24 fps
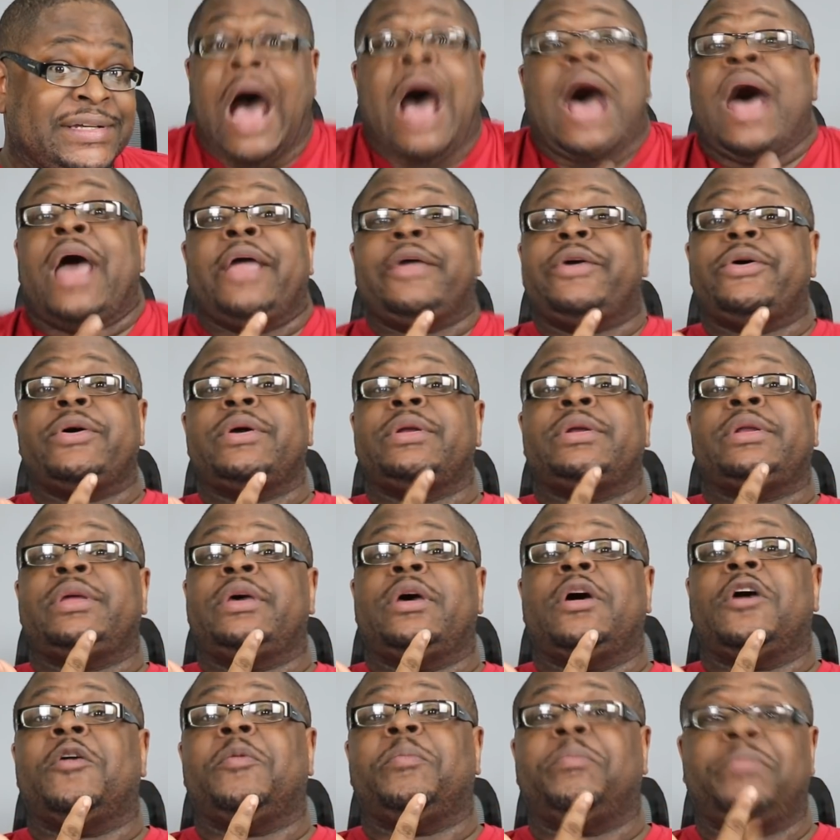I couldn't
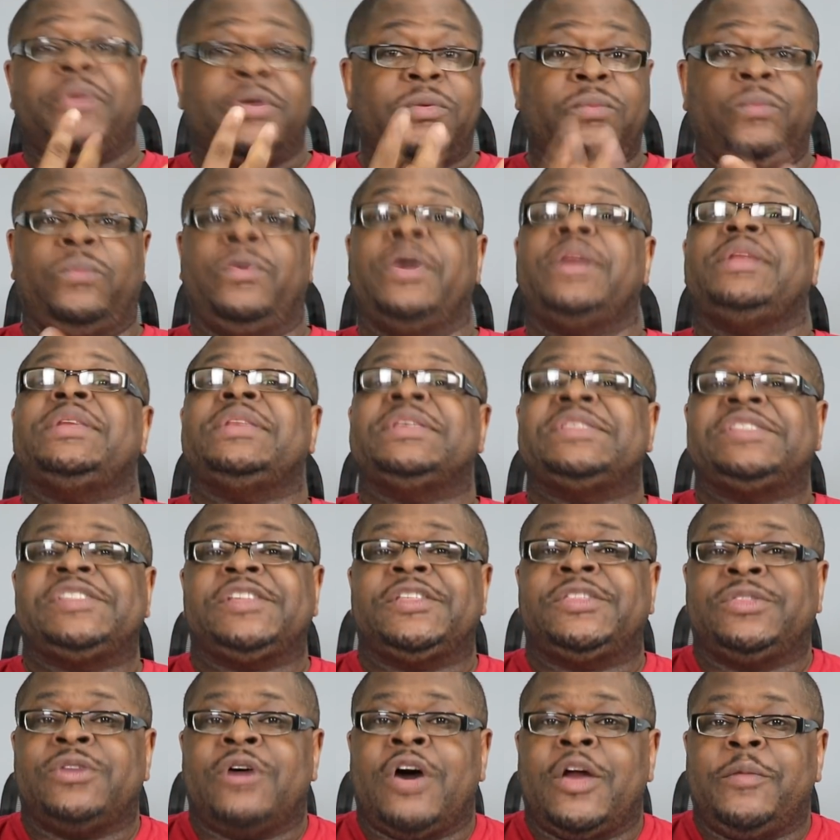help but witness
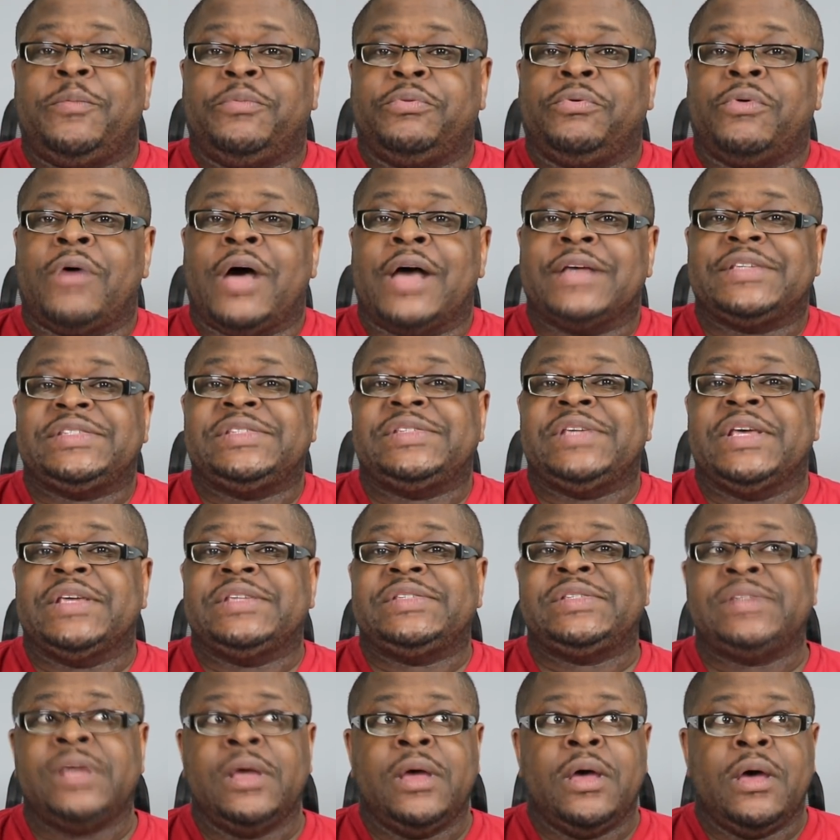the thought
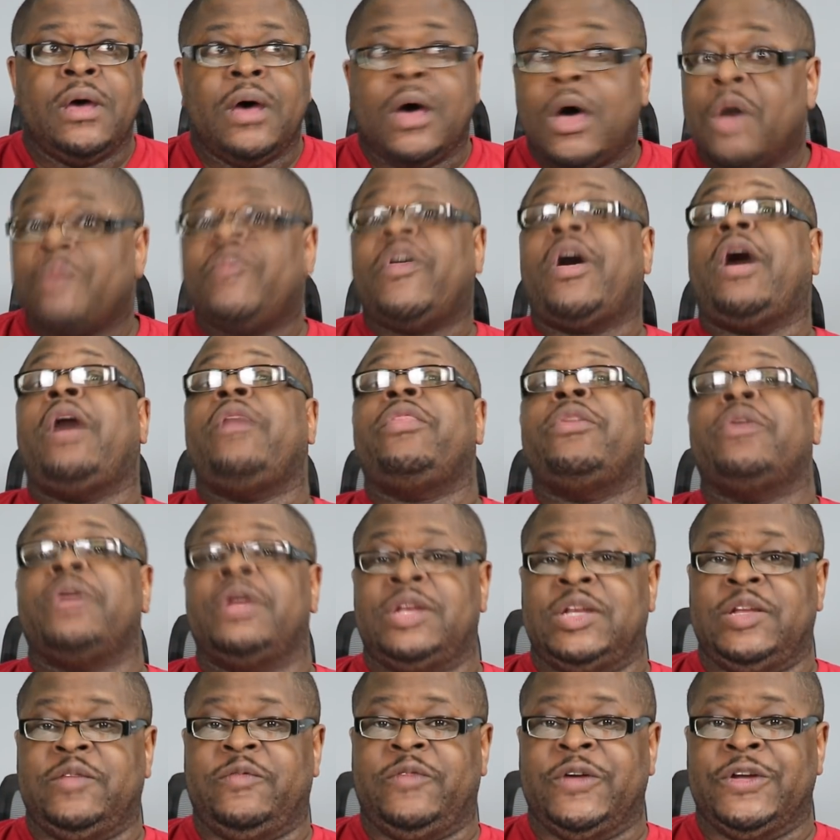process of other
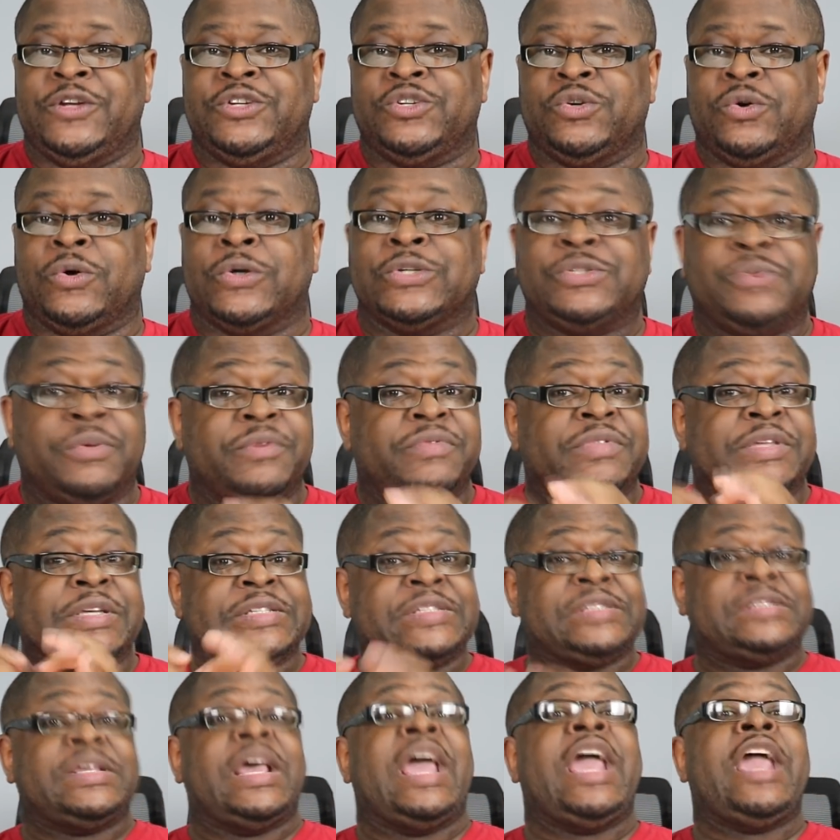individuals with the
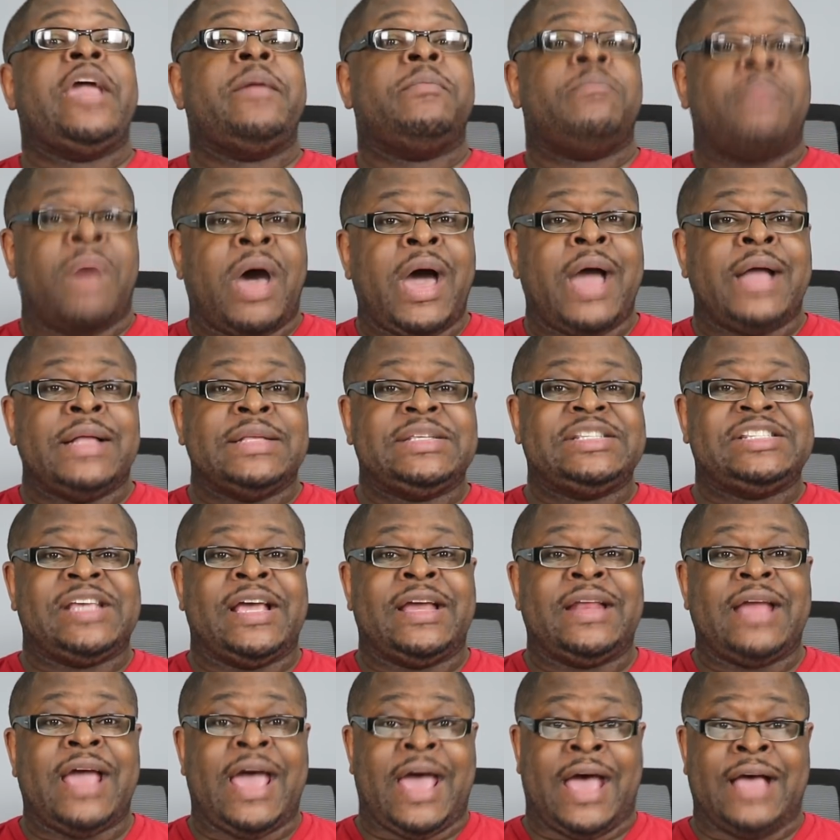same
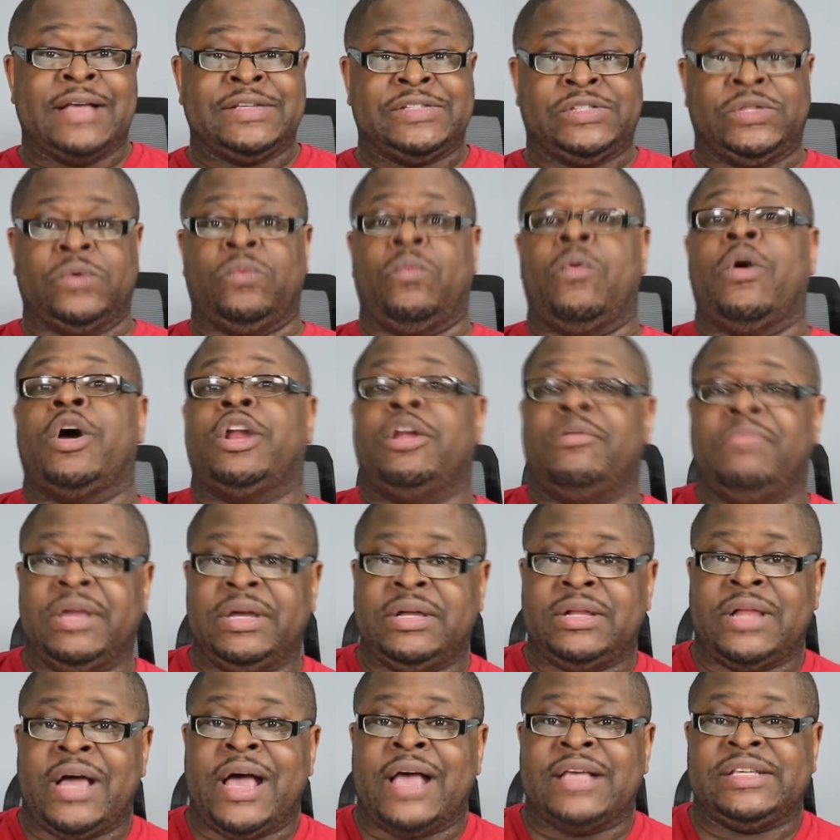mindset as the wannabe
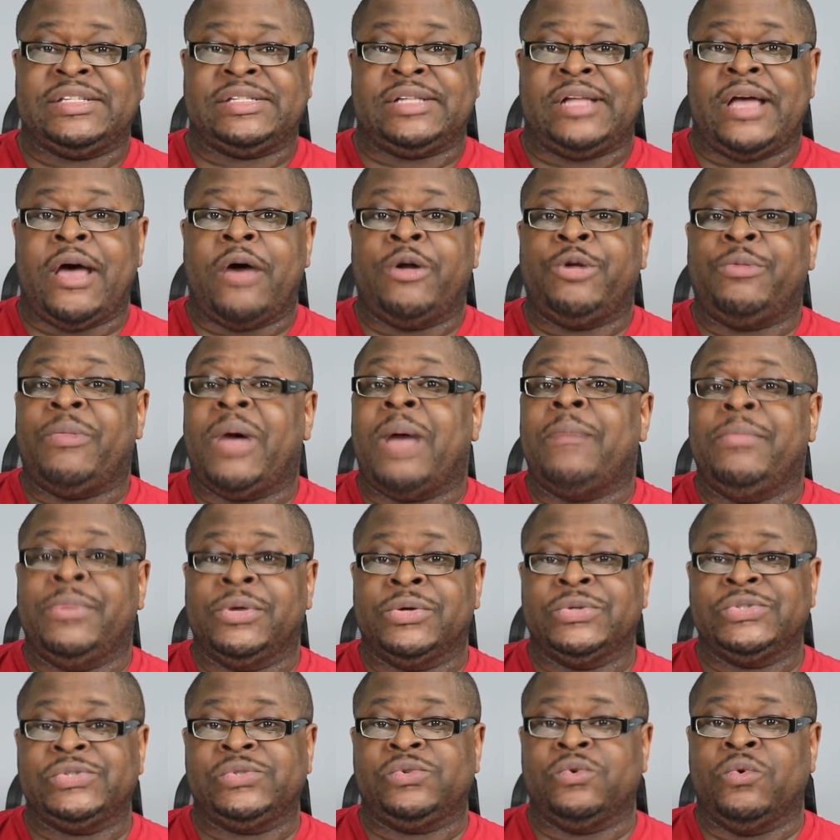class clown in my
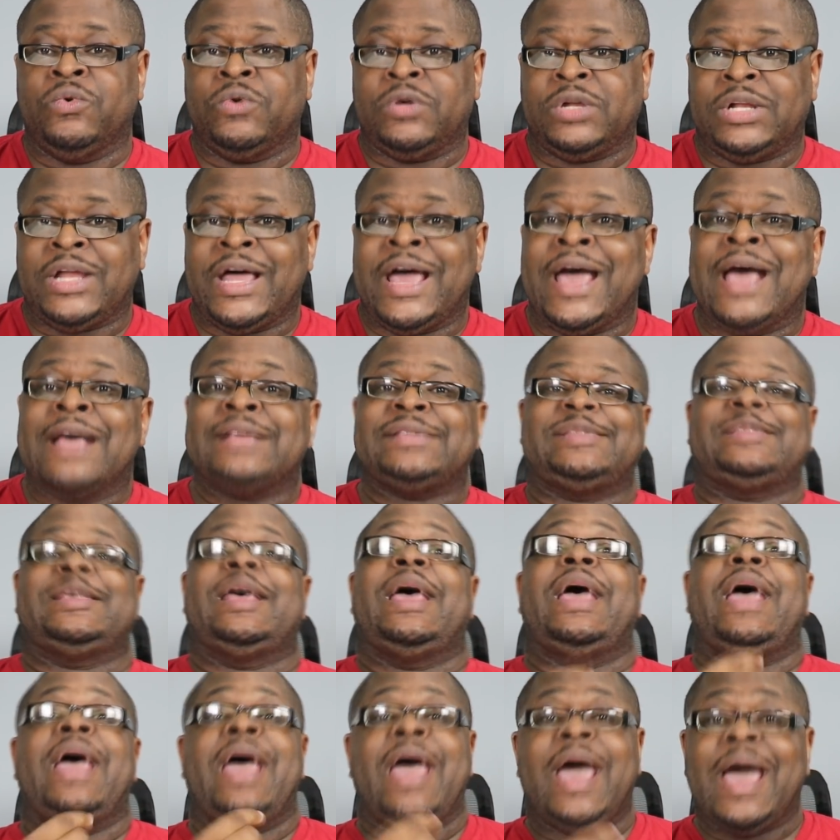middle school class
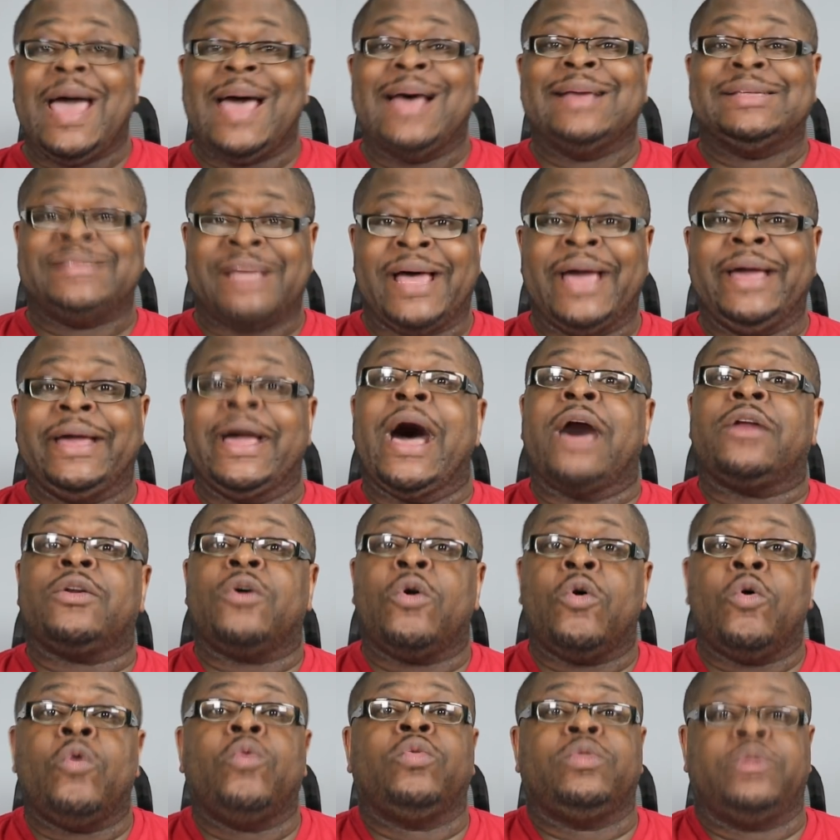as I got
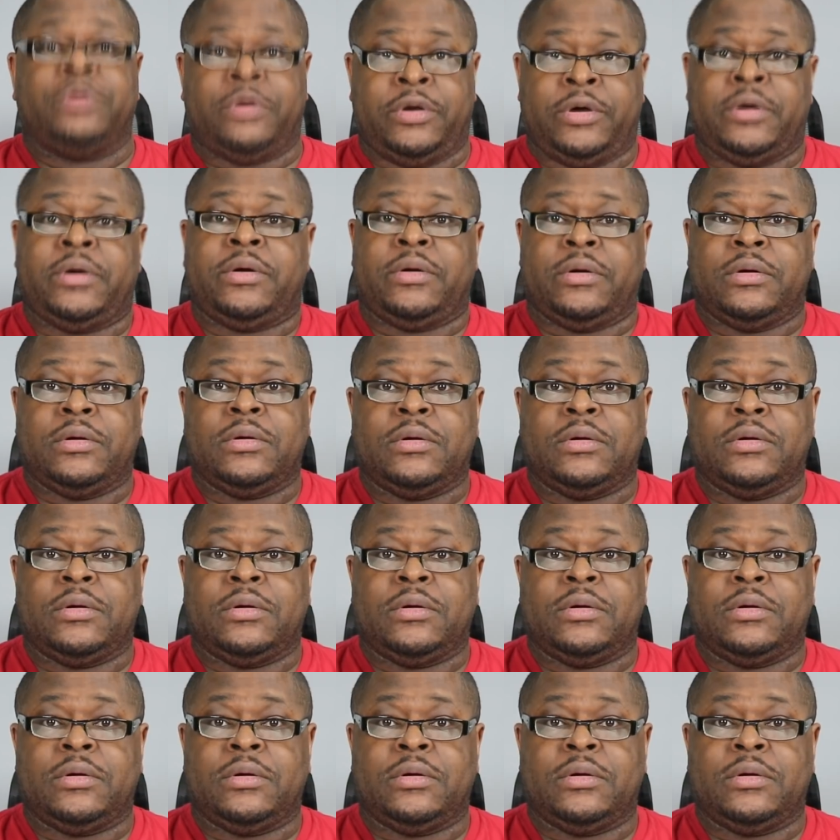older.